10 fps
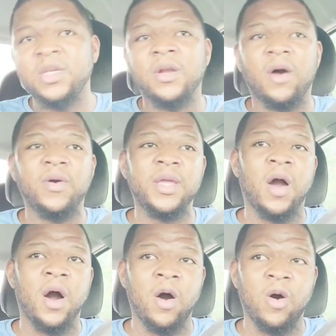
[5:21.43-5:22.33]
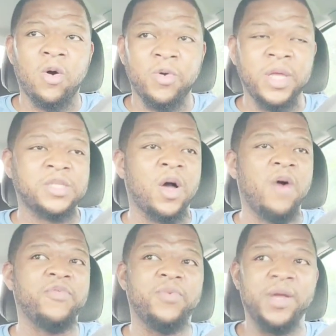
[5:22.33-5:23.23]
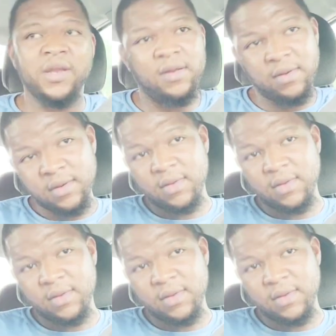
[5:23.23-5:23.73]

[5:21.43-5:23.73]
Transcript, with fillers: You know, he old. It's over with.